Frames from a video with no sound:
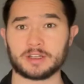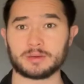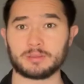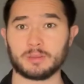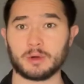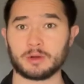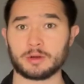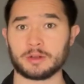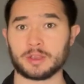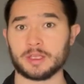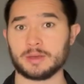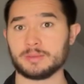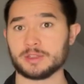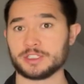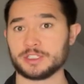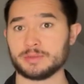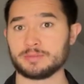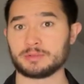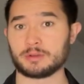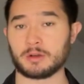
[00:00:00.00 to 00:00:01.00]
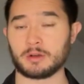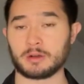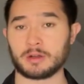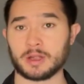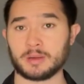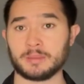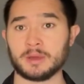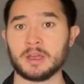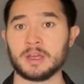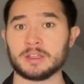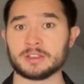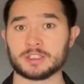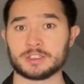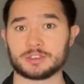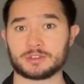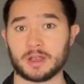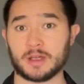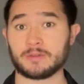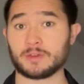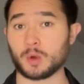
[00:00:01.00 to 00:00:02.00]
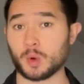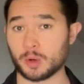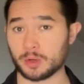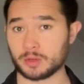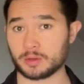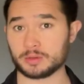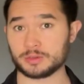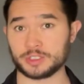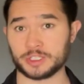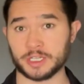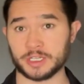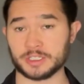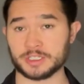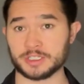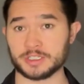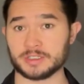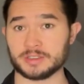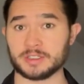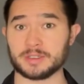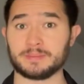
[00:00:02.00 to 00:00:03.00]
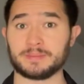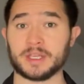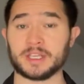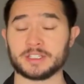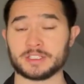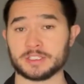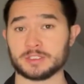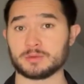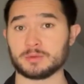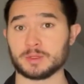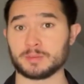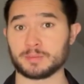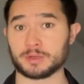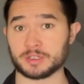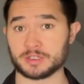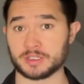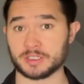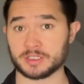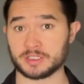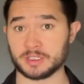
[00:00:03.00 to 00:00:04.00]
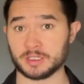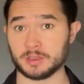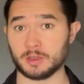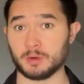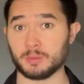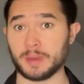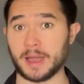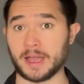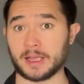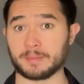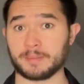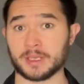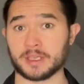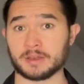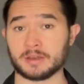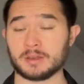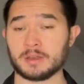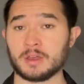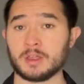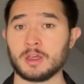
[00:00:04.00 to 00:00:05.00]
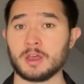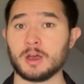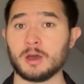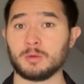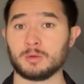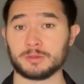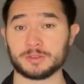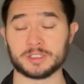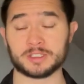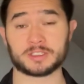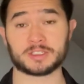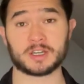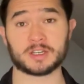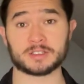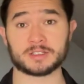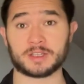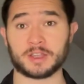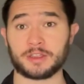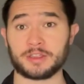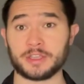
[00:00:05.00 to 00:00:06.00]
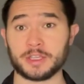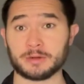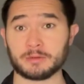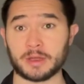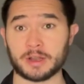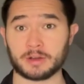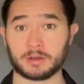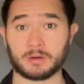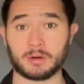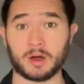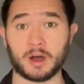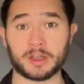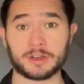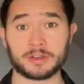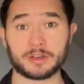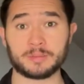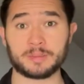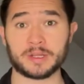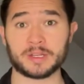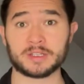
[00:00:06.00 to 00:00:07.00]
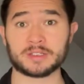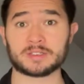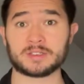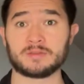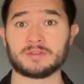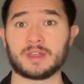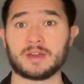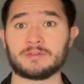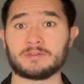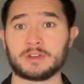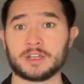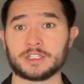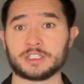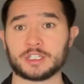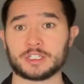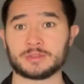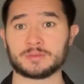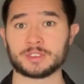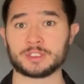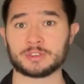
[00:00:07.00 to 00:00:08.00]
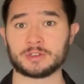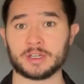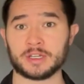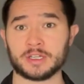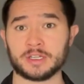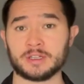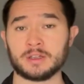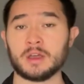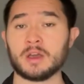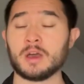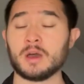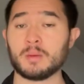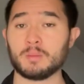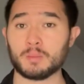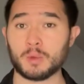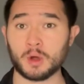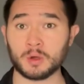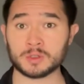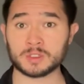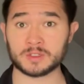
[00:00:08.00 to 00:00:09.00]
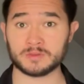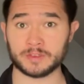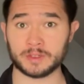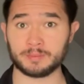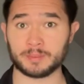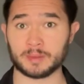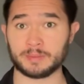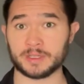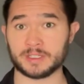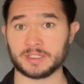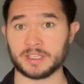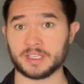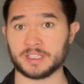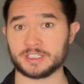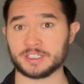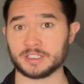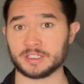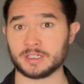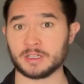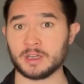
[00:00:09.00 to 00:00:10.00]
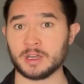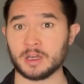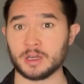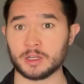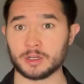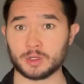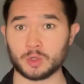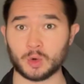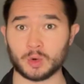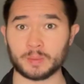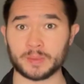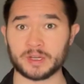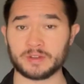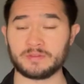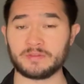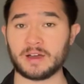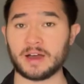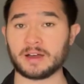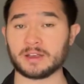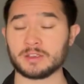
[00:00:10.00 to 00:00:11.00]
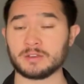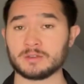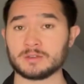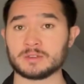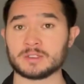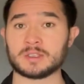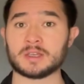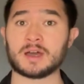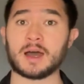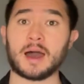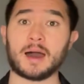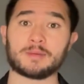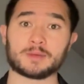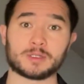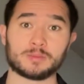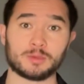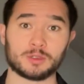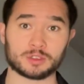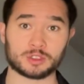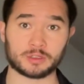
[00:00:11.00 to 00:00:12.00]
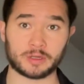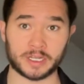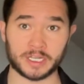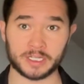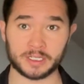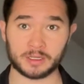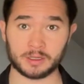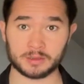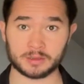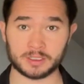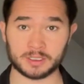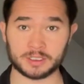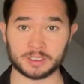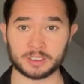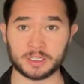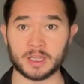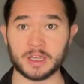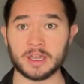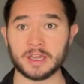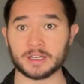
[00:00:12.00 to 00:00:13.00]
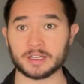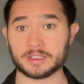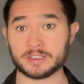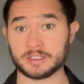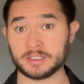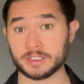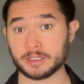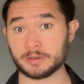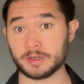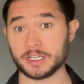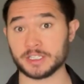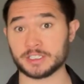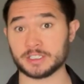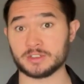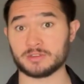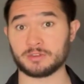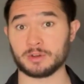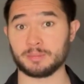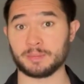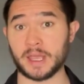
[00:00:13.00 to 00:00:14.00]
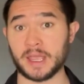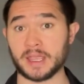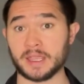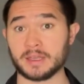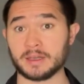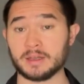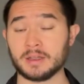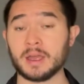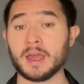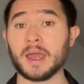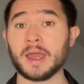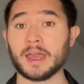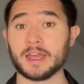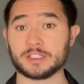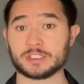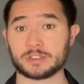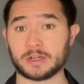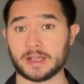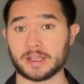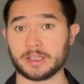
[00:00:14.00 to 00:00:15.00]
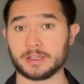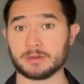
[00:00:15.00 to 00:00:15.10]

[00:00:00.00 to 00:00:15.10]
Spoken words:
motor imagery program to drive cortical changes in patients with persistent low back pain. We'll discuss the theoretical underpinnings of left-right judgment training, modes of implementation, normative values, optimal training dosage, considerations for pain, and tracking